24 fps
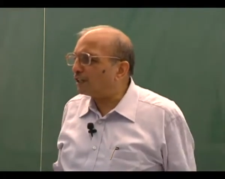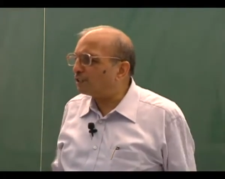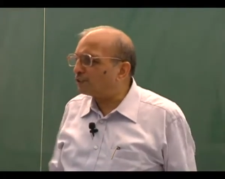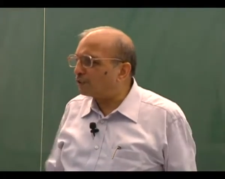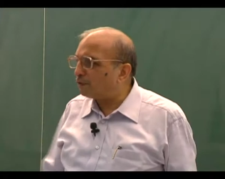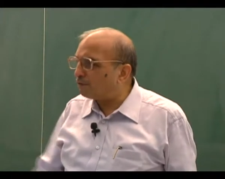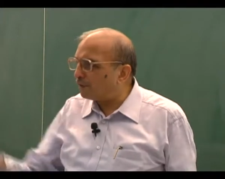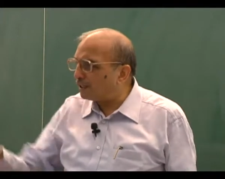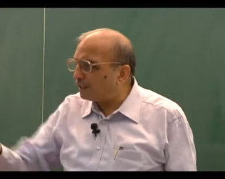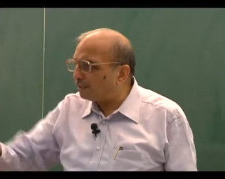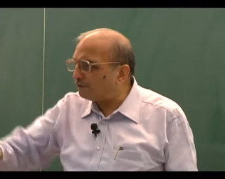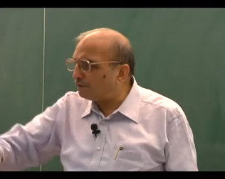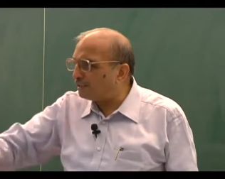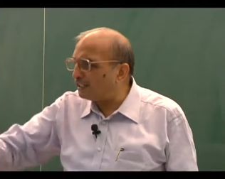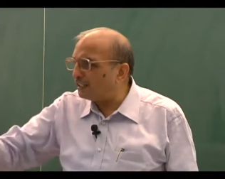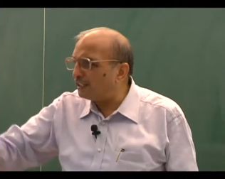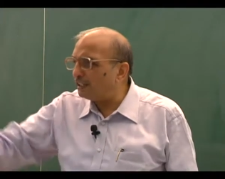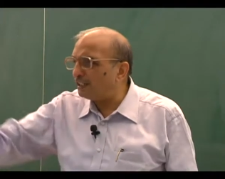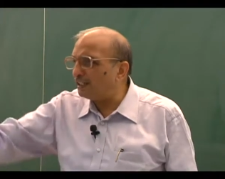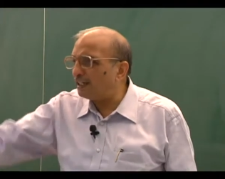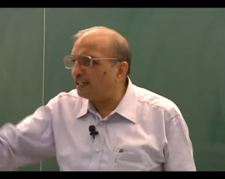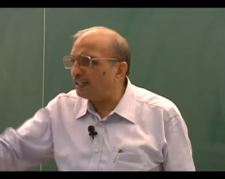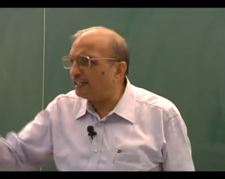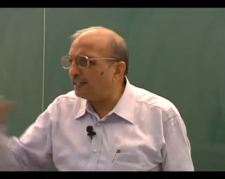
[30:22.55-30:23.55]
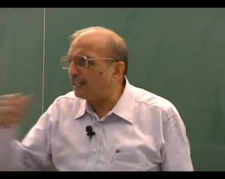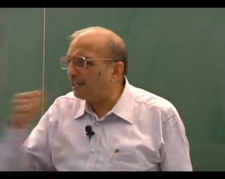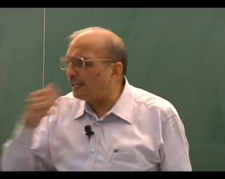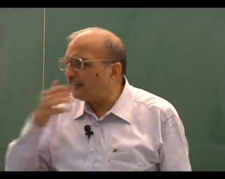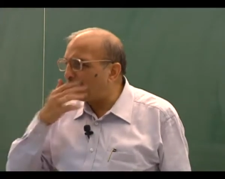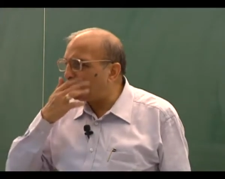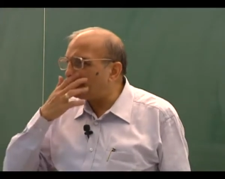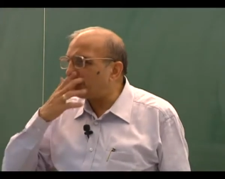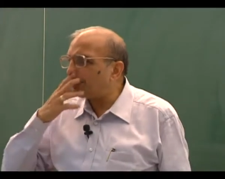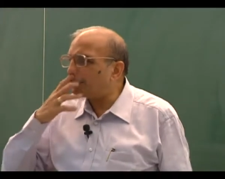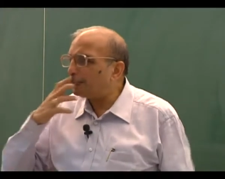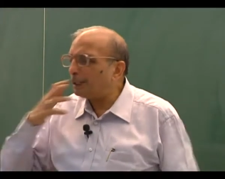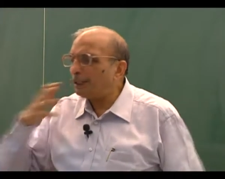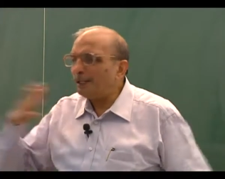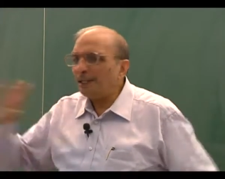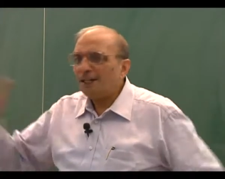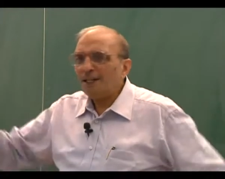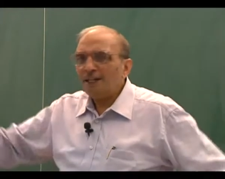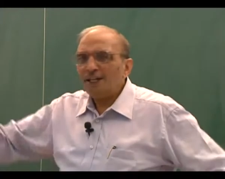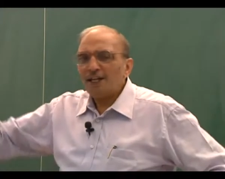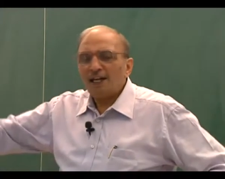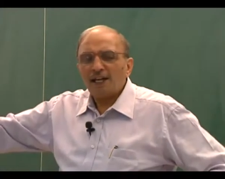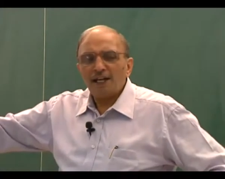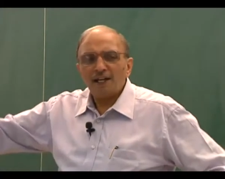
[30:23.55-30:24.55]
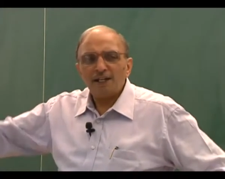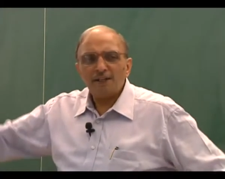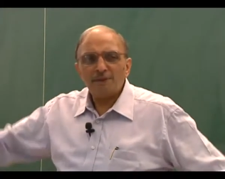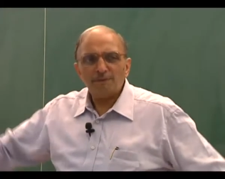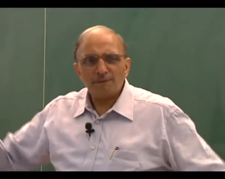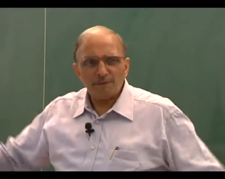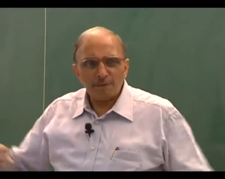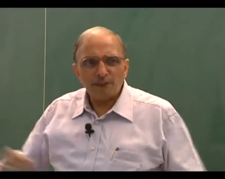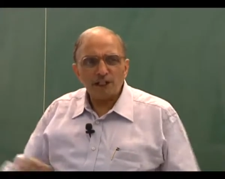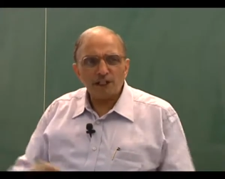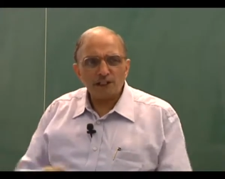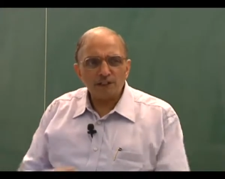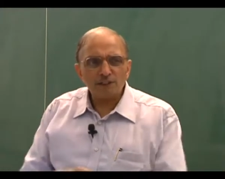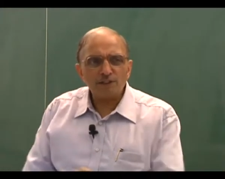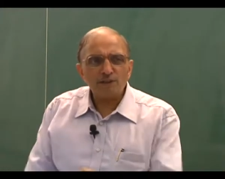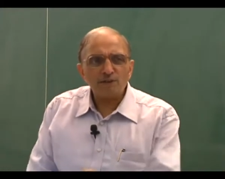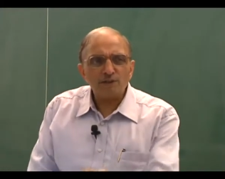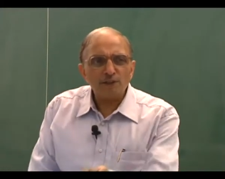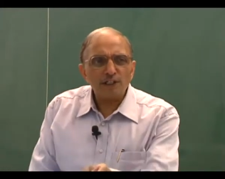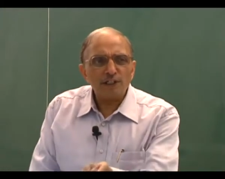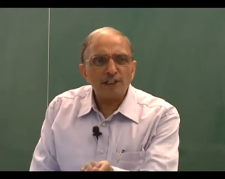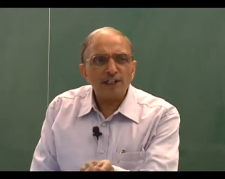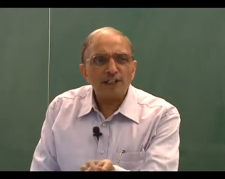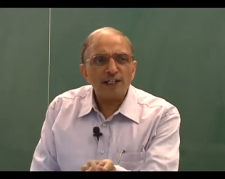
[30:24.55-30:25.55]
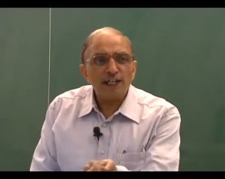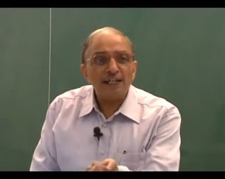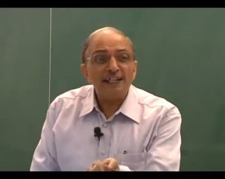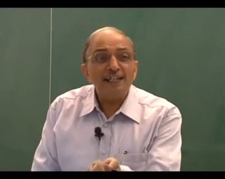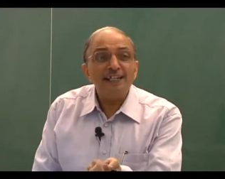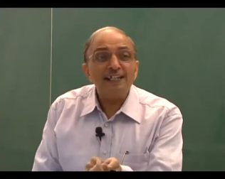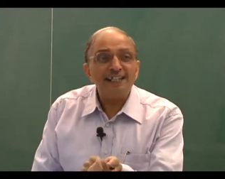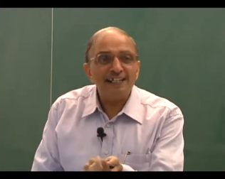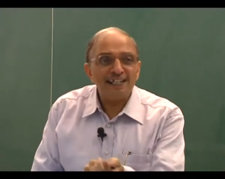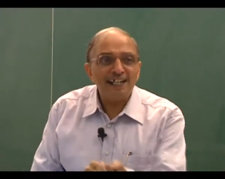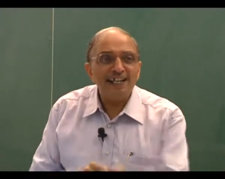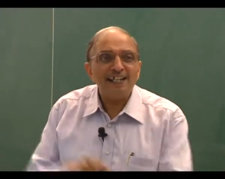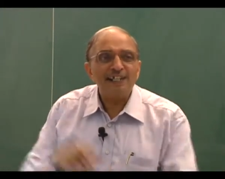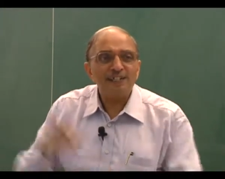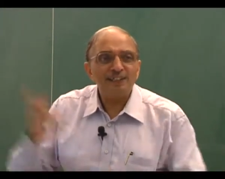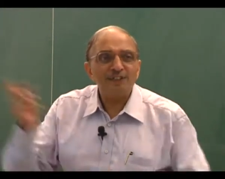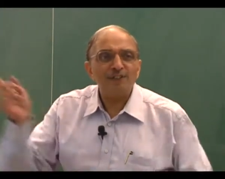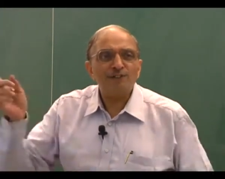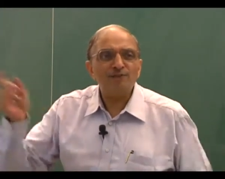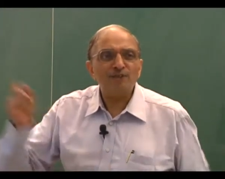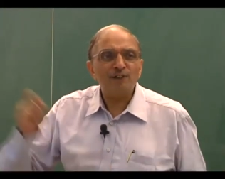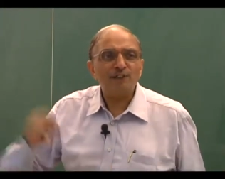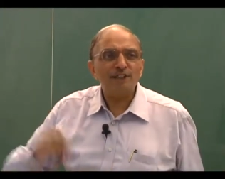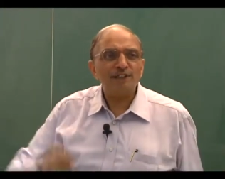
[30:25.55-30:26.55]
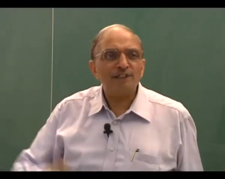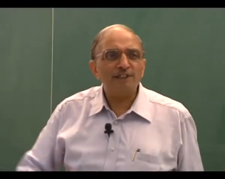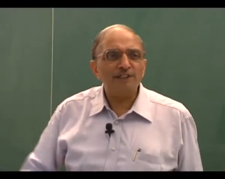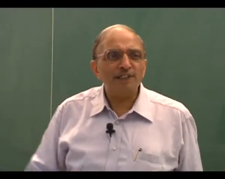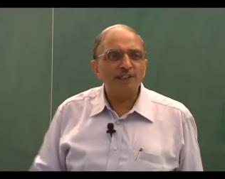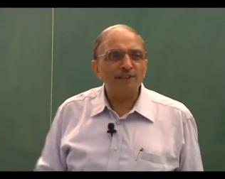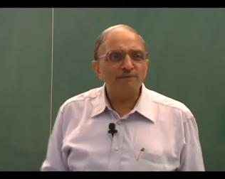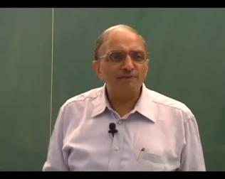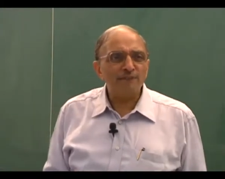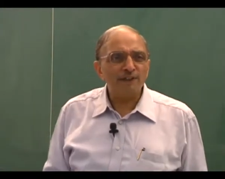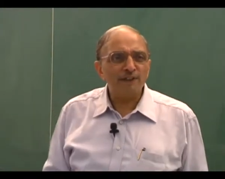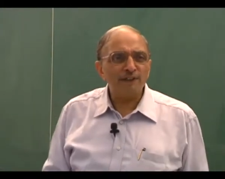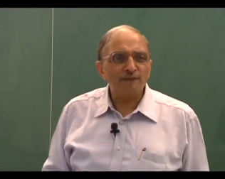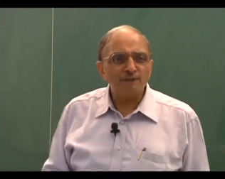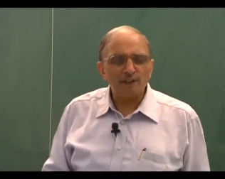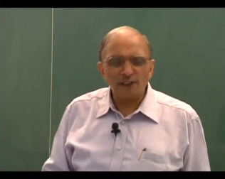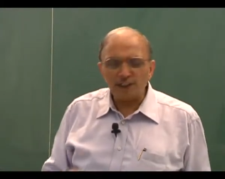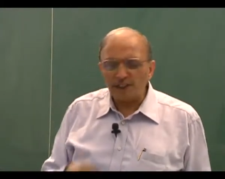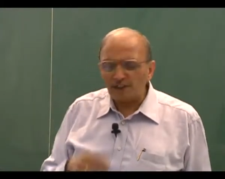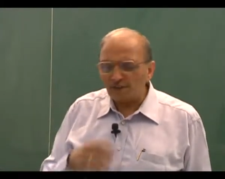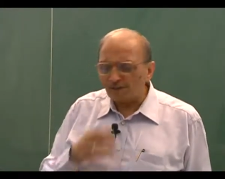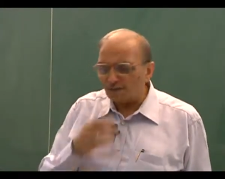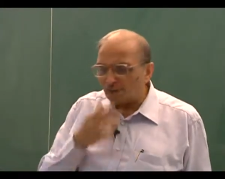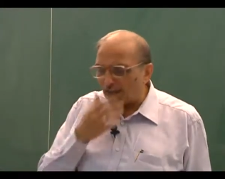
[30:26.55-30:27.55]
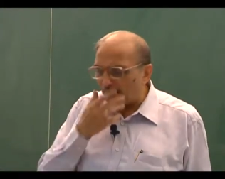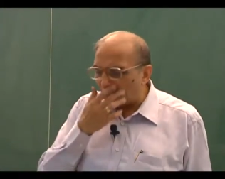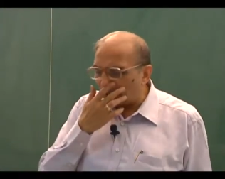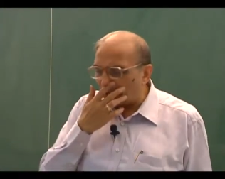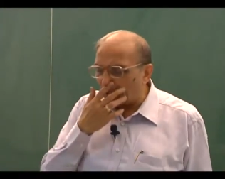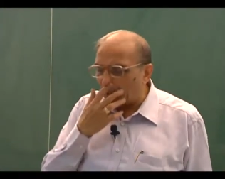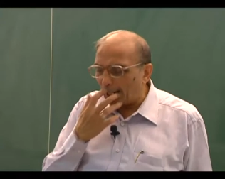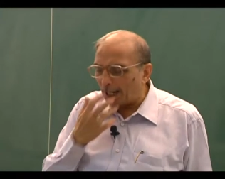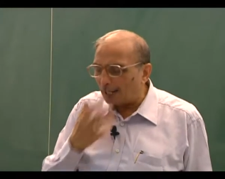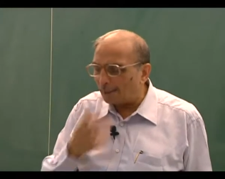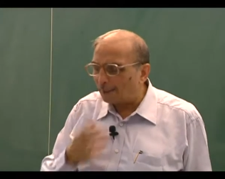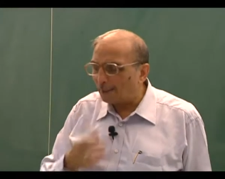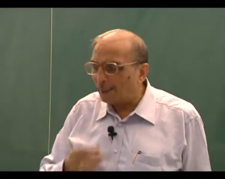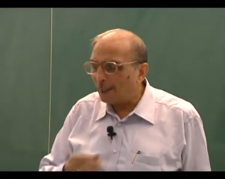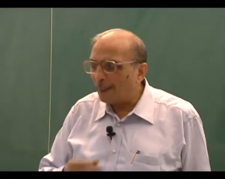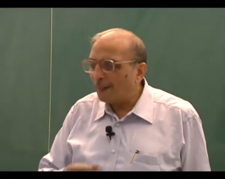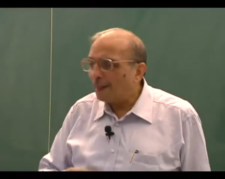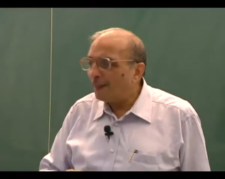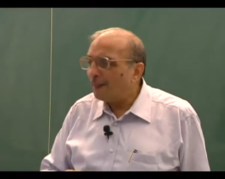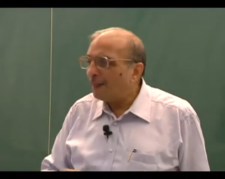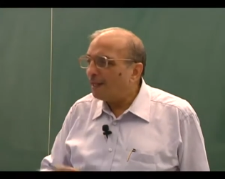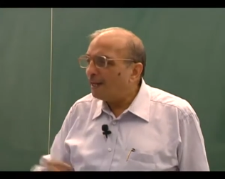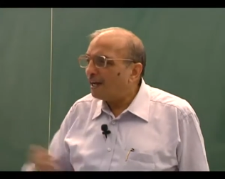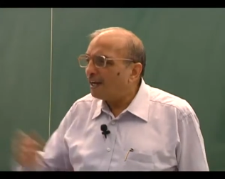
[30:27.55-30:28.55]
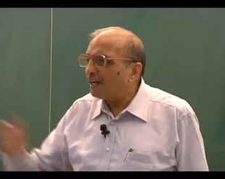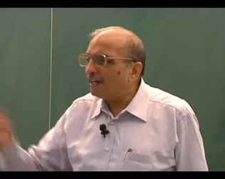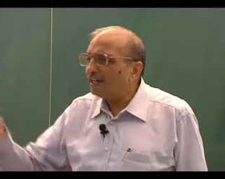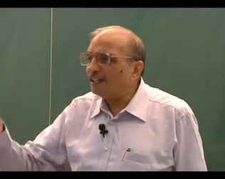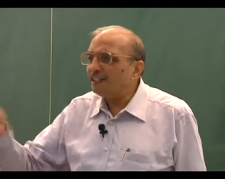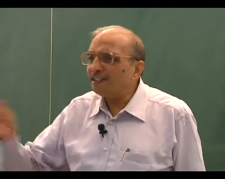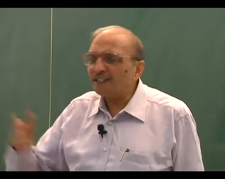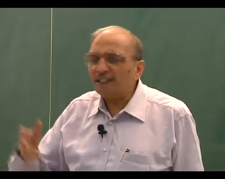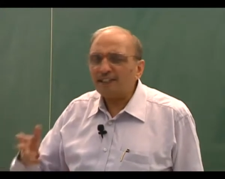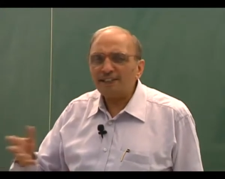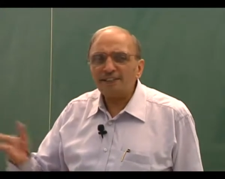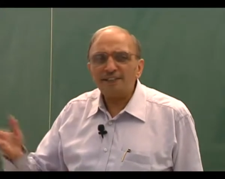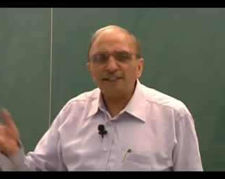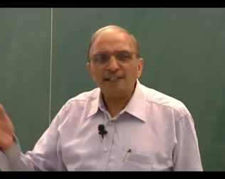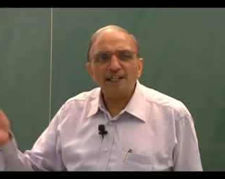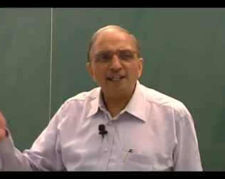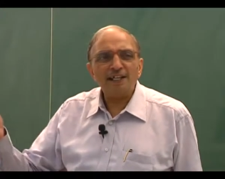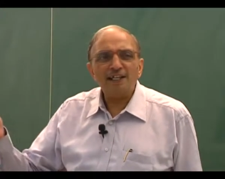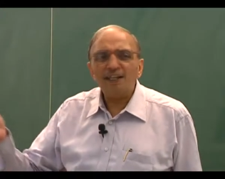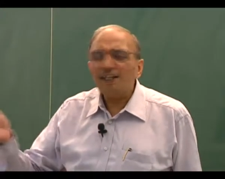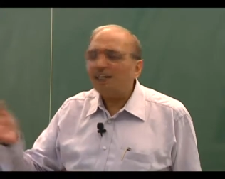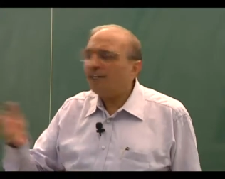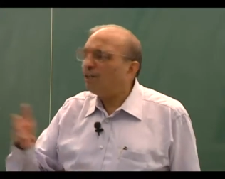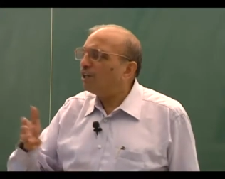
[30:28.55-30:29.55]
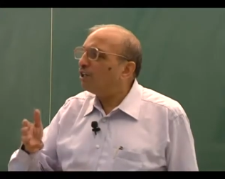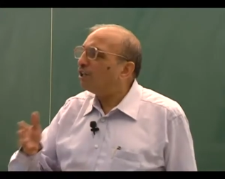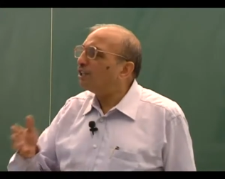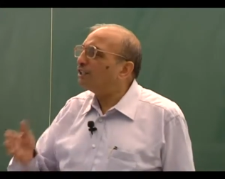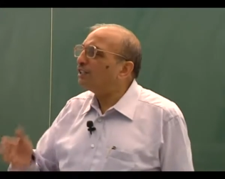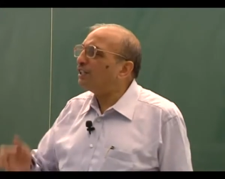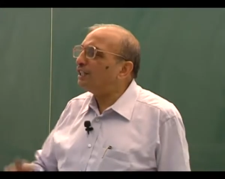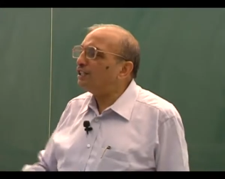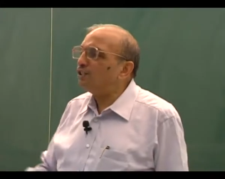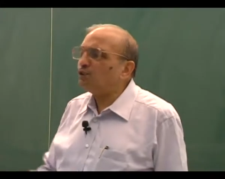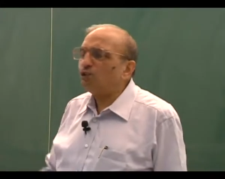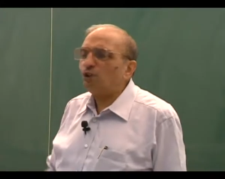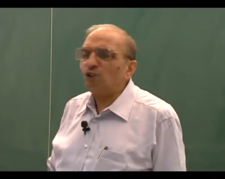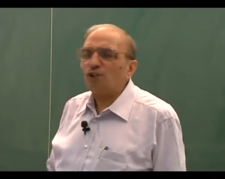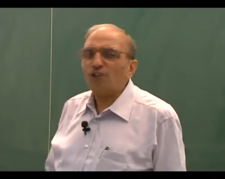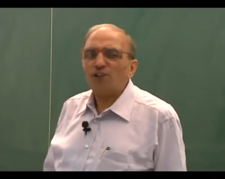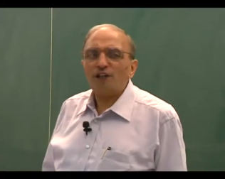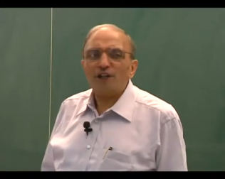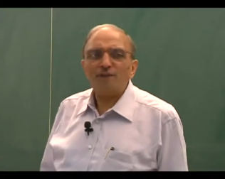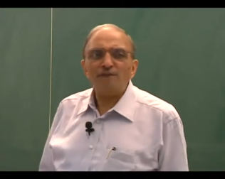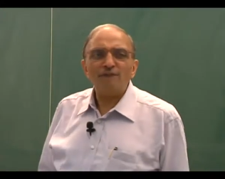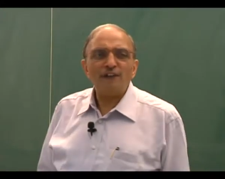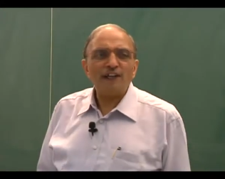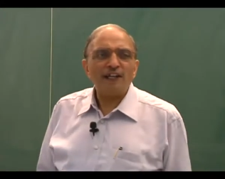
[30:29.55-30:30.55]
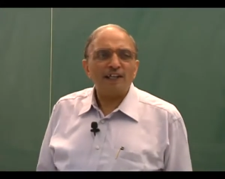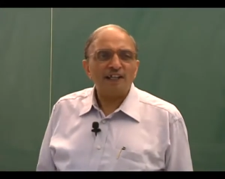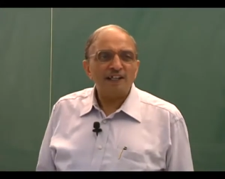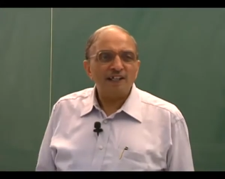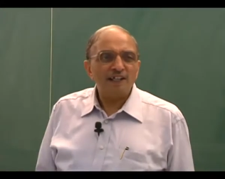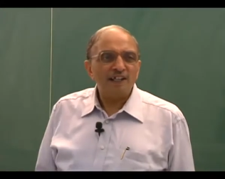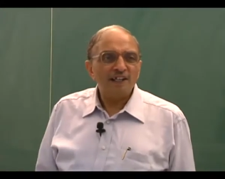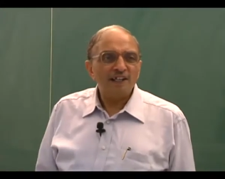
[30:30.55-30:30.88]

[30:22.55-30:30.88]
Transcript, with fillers: So one of the Indian delegates, uh, because we're getting late for the, uh, for the flight time, and he says, uh, oh, there is no traffic.